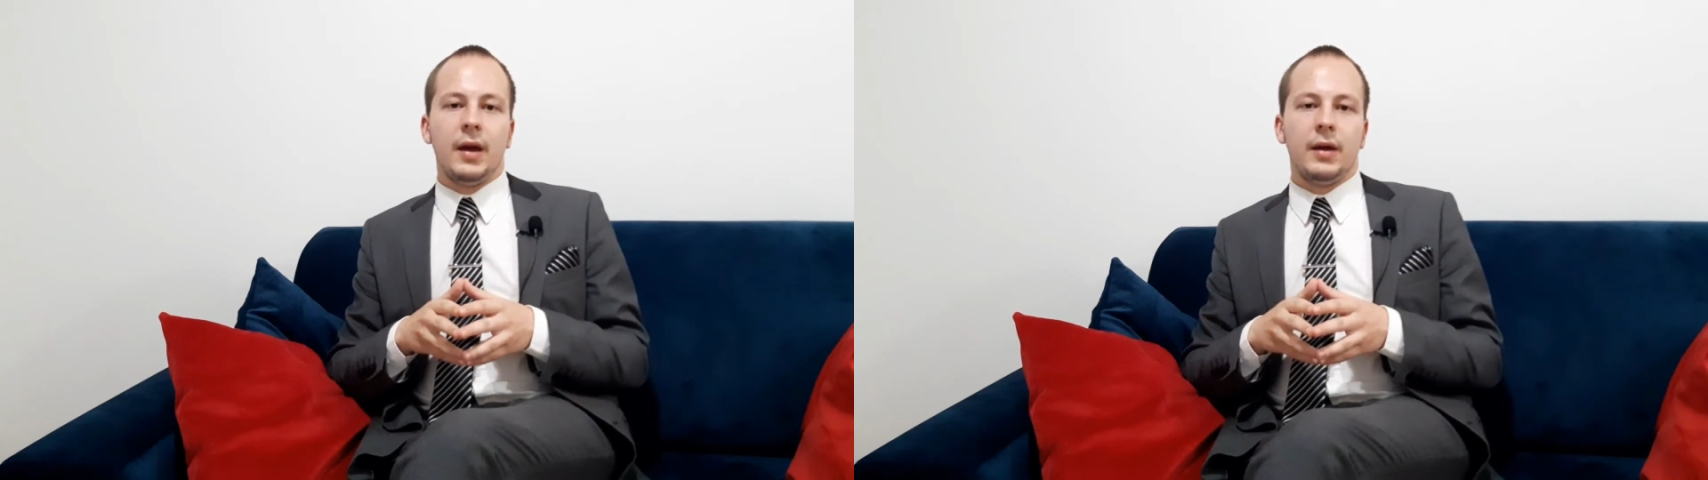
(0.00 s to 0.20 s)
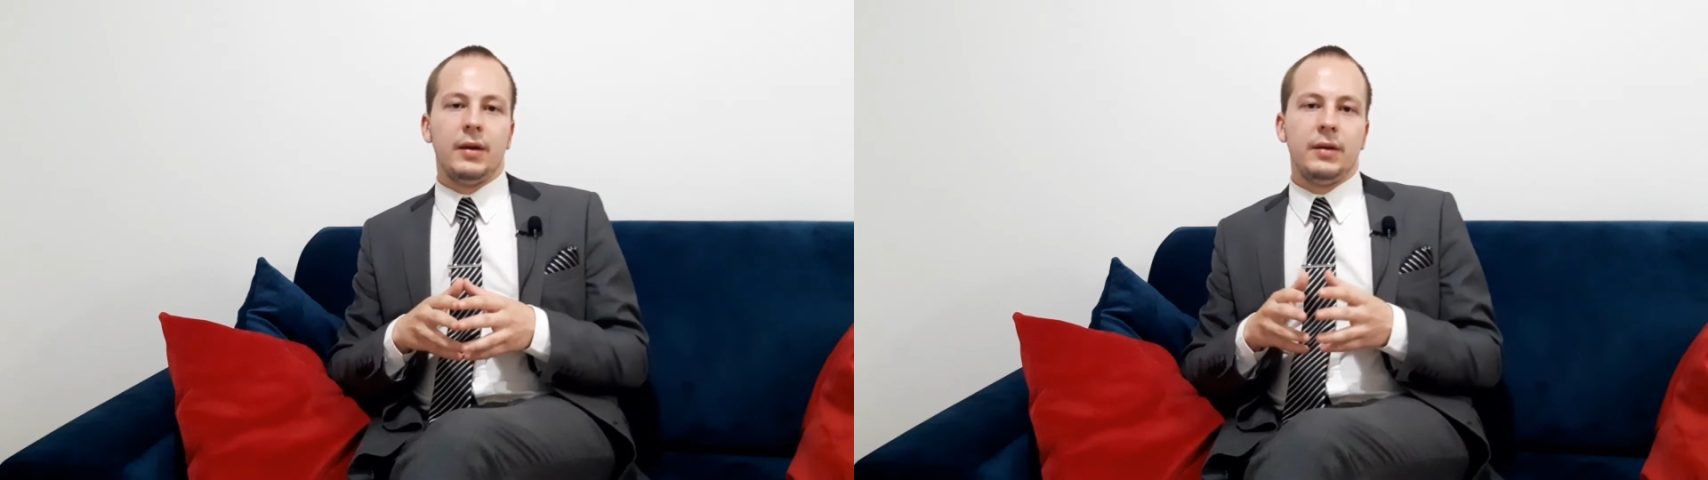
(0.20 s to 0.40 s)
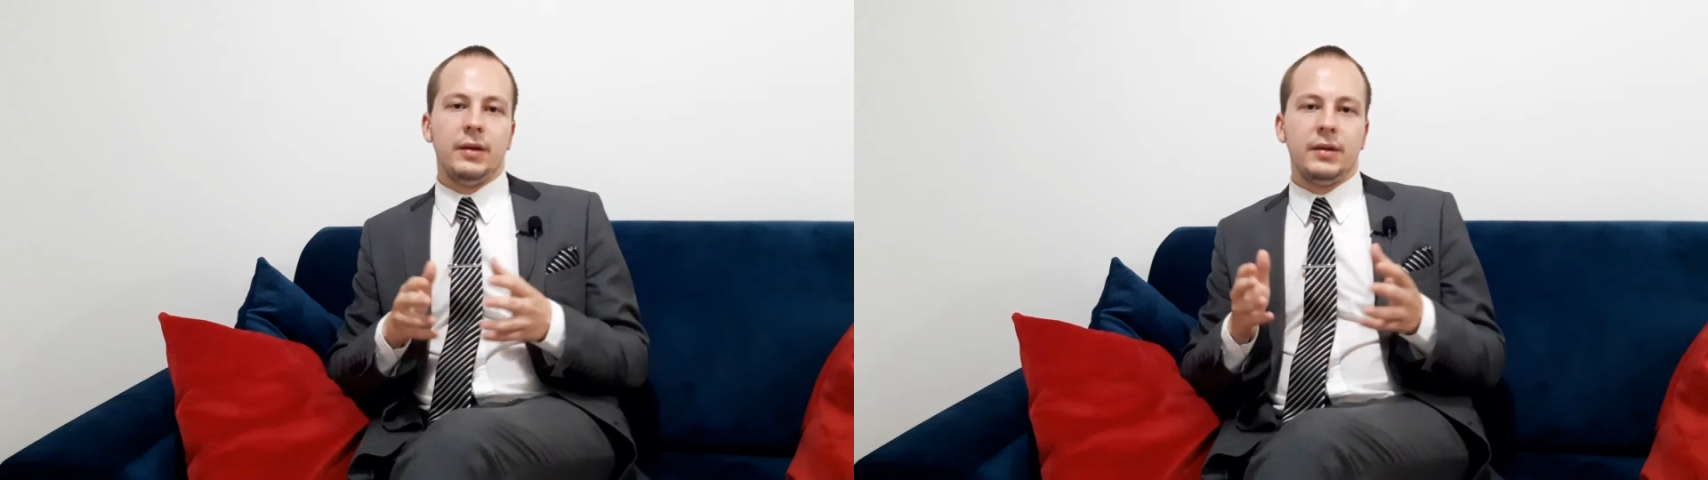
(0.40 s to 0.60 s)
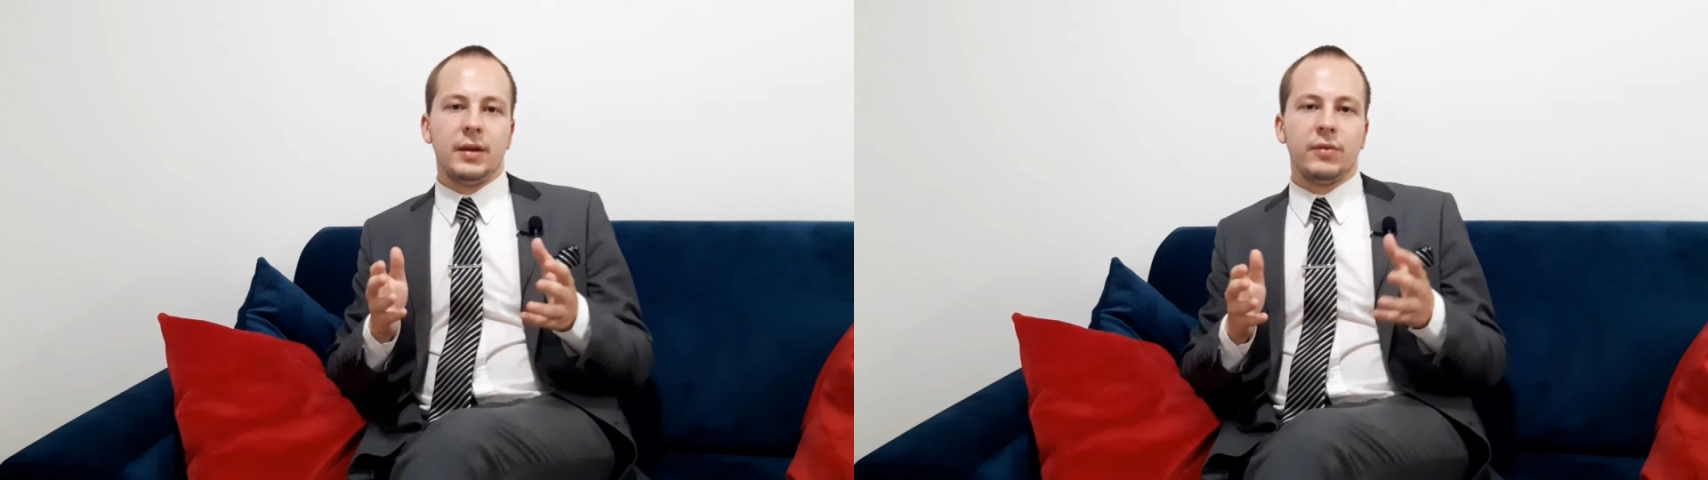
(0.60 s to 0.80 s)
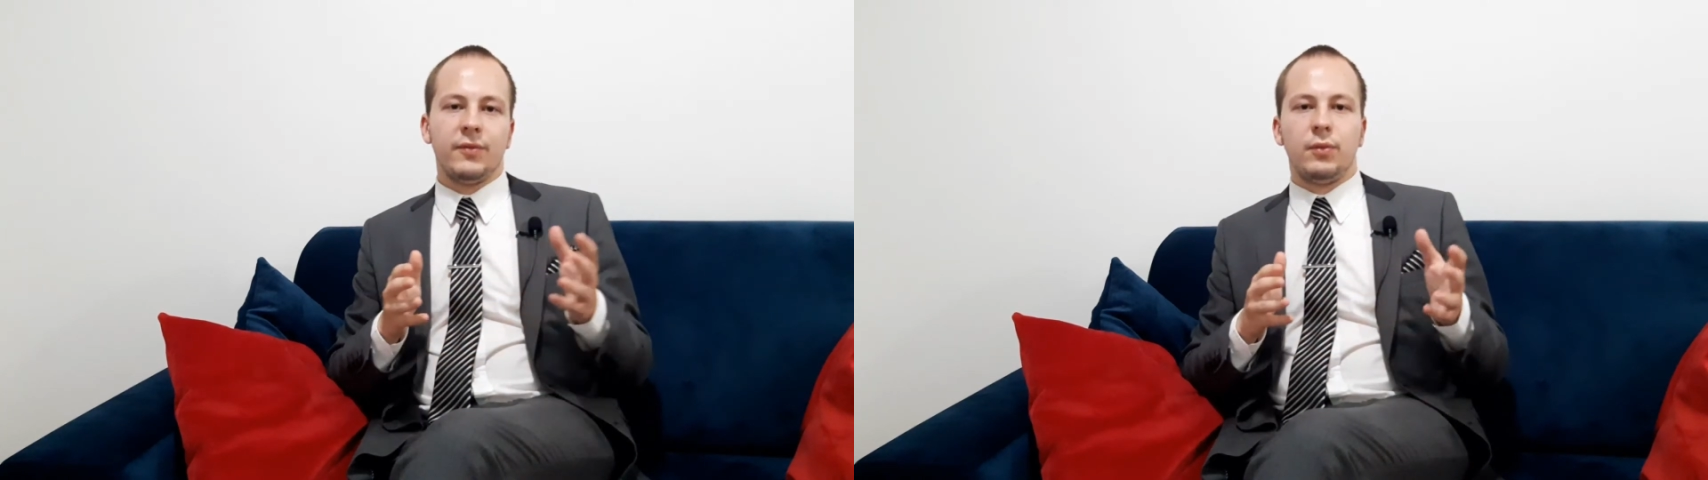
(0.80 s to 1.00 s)
in
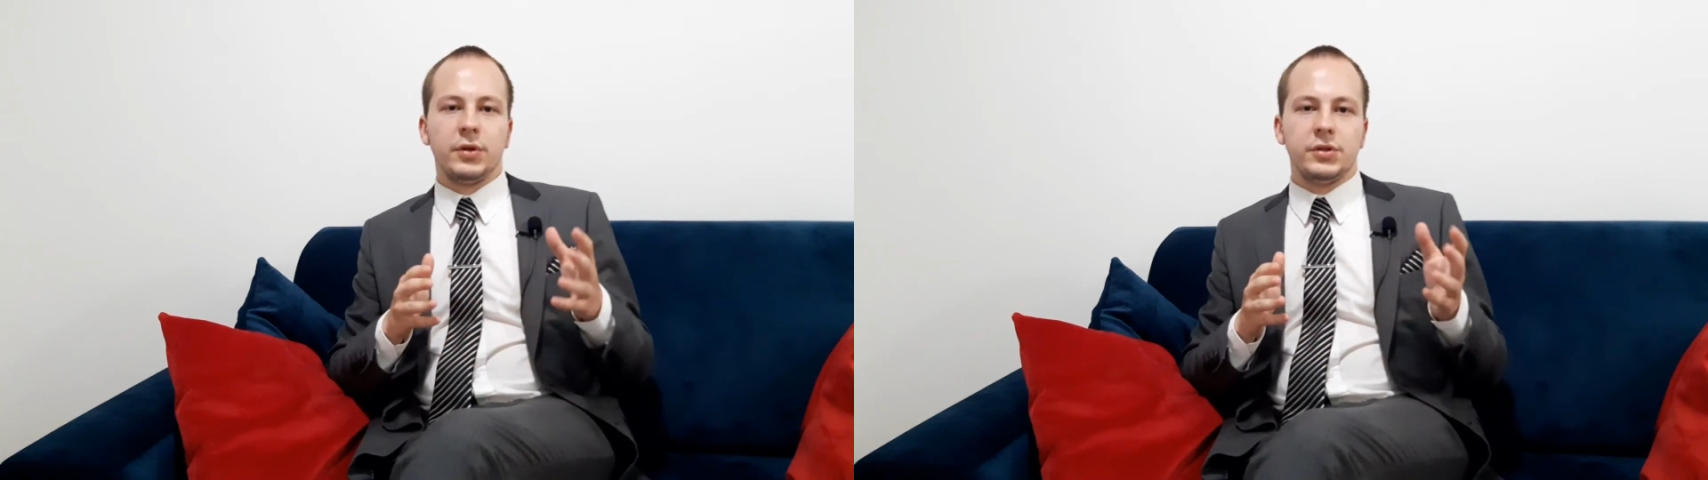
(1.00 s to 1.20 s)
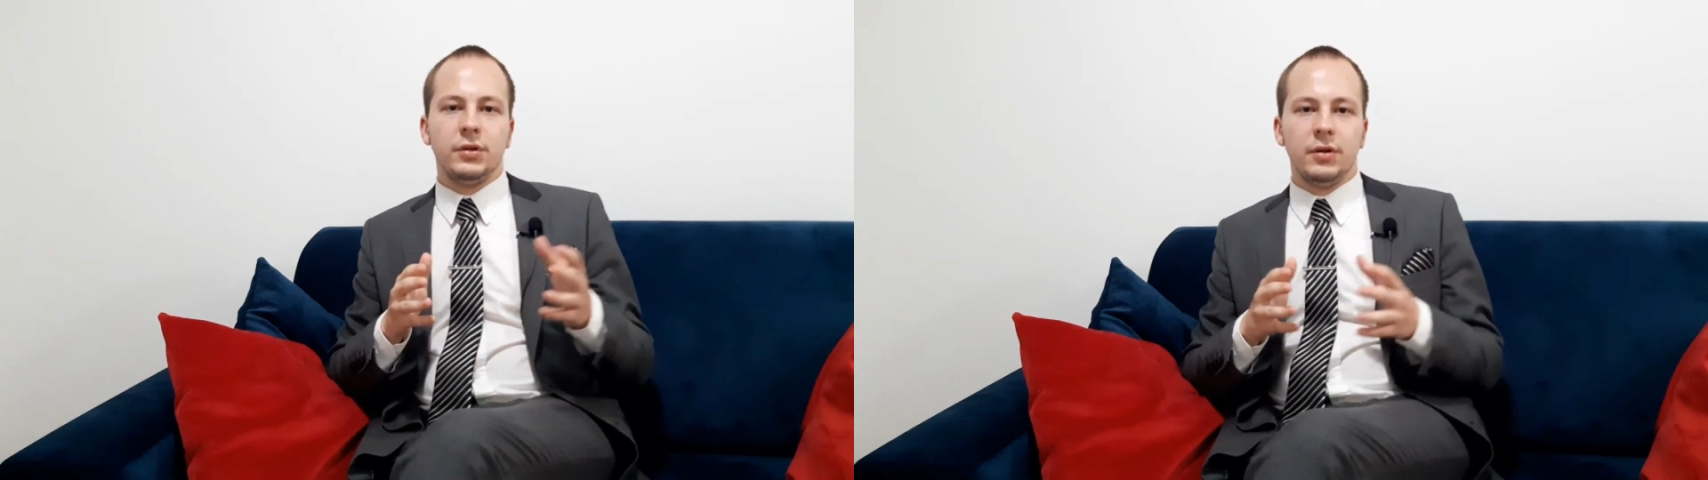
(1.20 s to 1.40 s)
terms of what you're